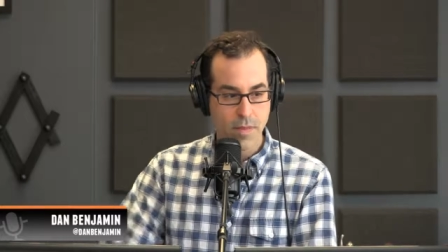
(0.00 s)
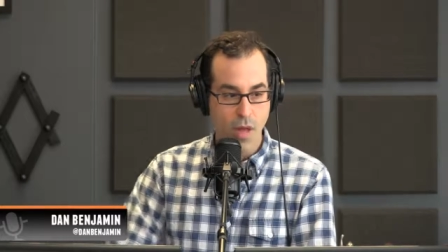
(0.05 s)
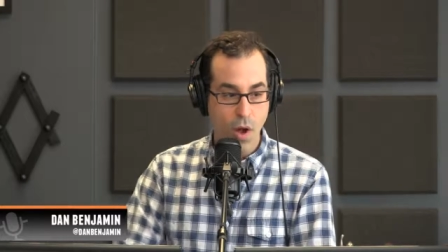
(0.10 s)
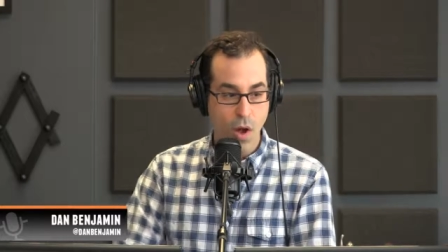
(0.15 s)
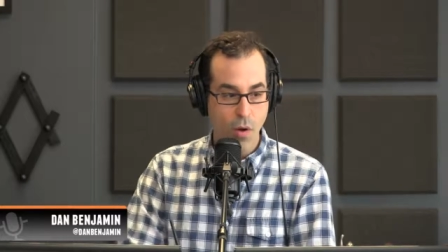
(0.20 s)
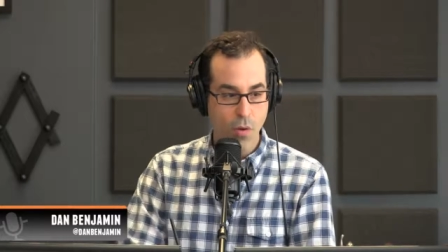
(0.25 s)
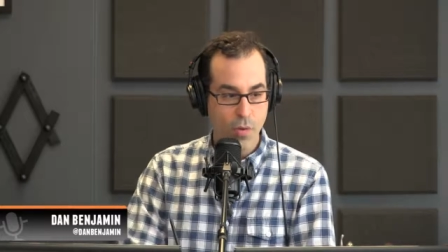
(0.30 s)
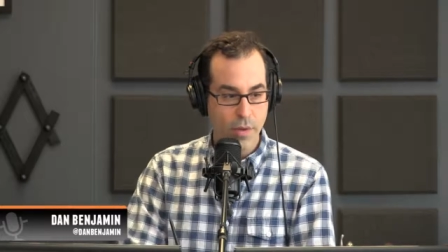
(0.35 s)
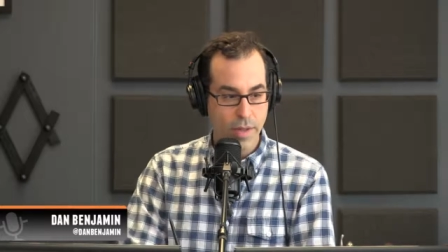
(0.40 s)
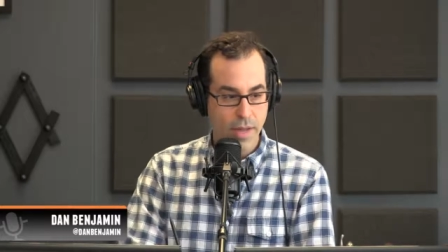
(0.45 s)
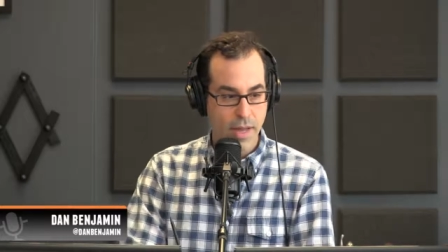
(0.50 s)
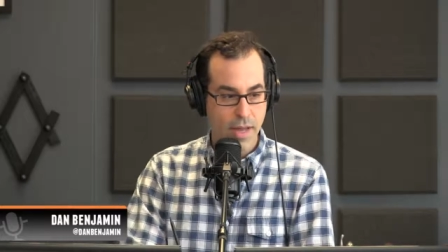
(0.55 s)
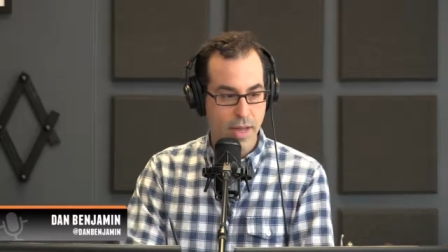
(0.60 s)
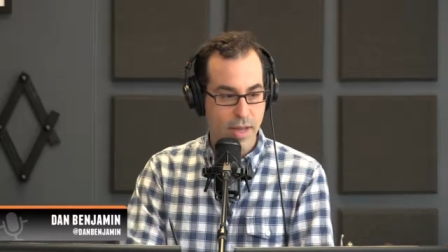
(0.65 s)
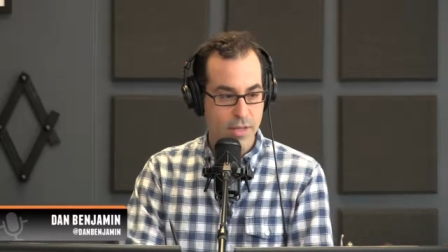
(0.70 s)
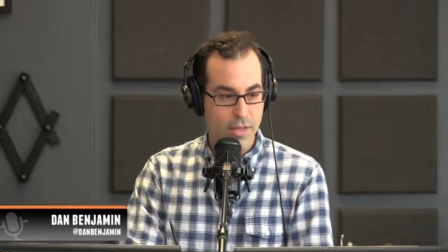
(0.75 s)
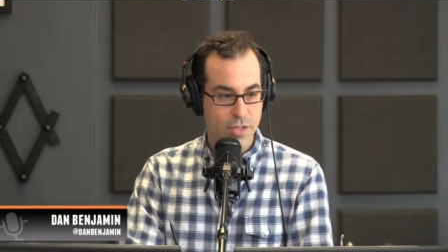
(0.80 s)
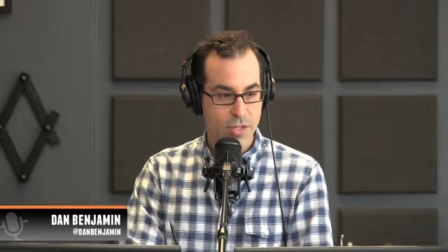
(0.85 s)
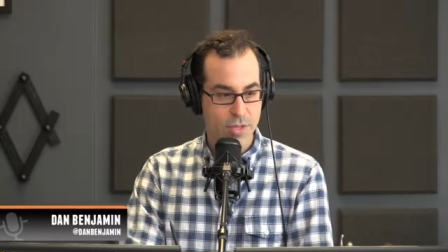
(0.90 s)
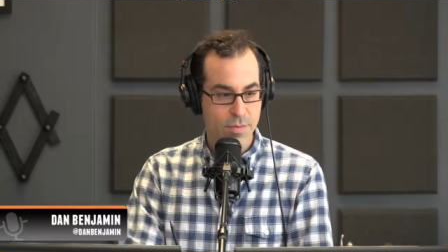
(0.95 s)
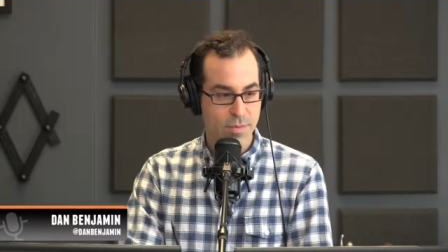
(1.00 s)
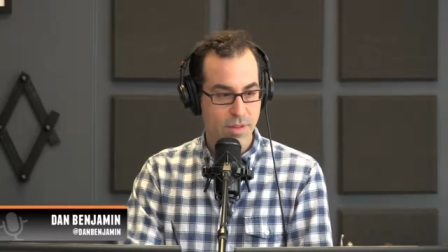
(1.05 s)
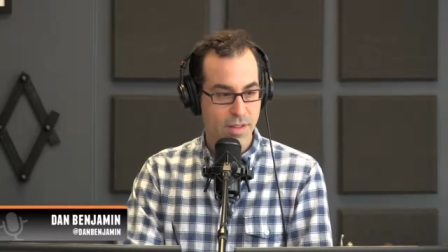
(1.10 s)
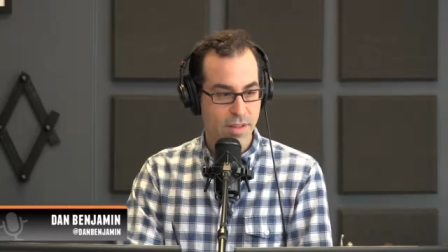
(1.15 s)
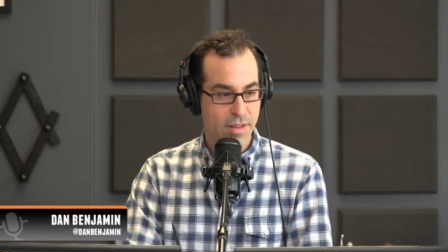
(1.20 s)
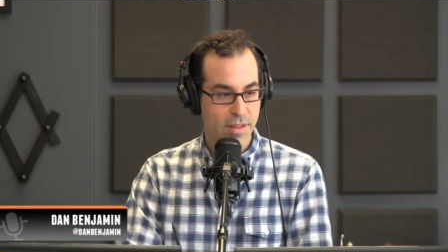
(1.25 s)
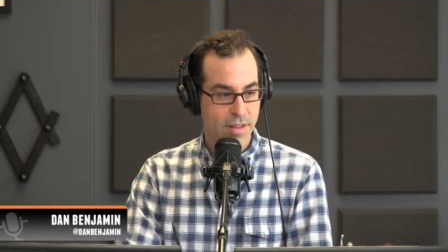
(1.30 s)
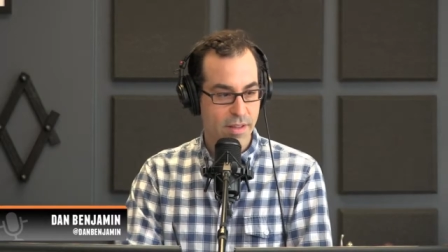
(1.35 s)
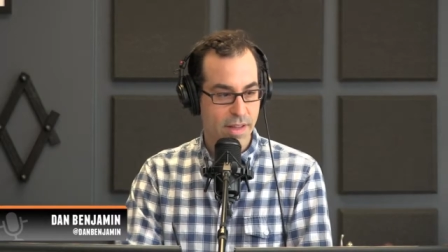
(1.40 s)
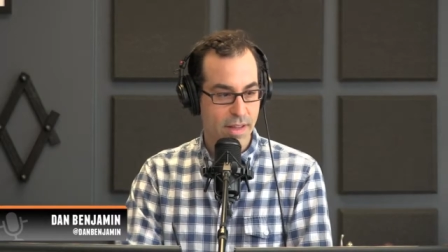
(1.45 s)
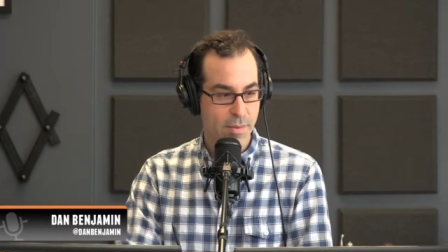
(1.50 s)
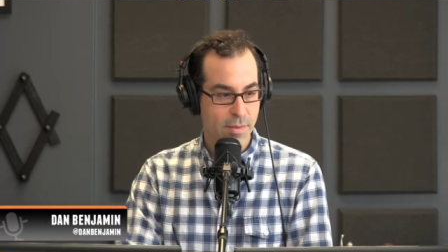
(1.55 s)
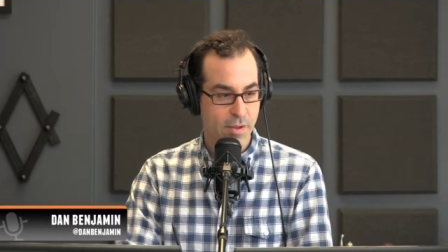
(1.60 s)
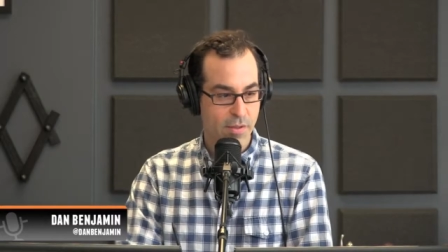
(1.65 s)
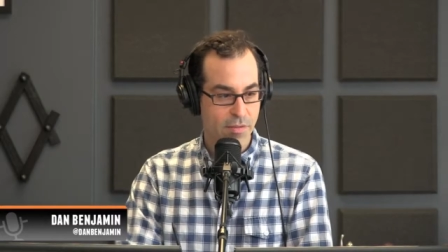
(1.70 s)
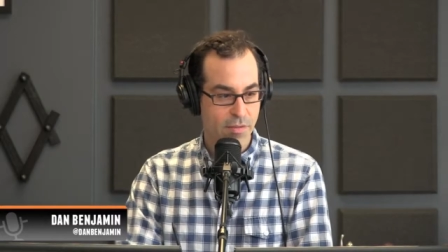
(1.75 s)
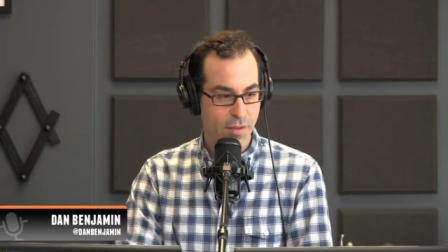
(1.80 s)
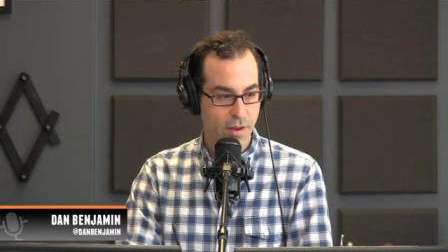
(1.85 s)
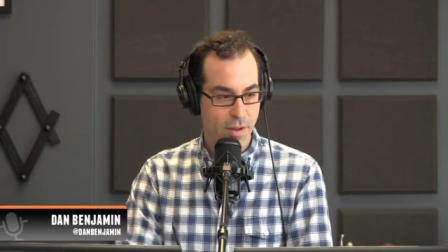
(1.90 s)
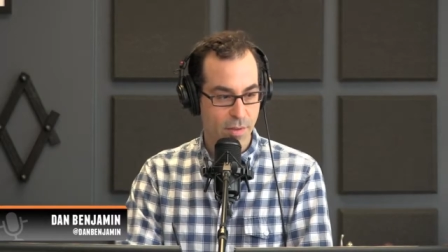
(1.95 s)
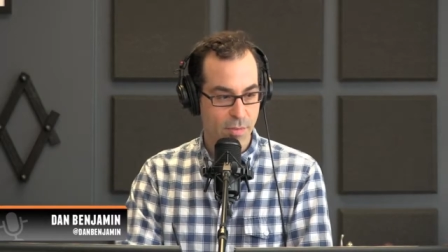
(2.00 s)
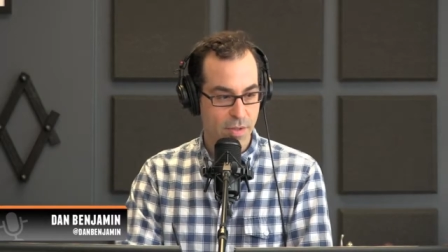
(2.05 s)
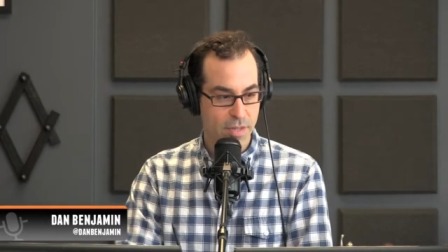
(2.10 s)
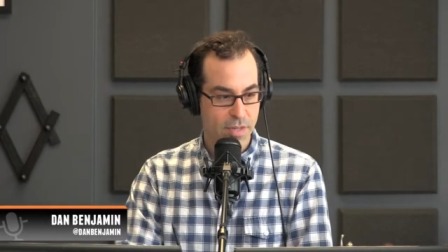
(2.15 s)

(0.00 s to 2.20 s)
Oh yeah, I should play the clapping for him,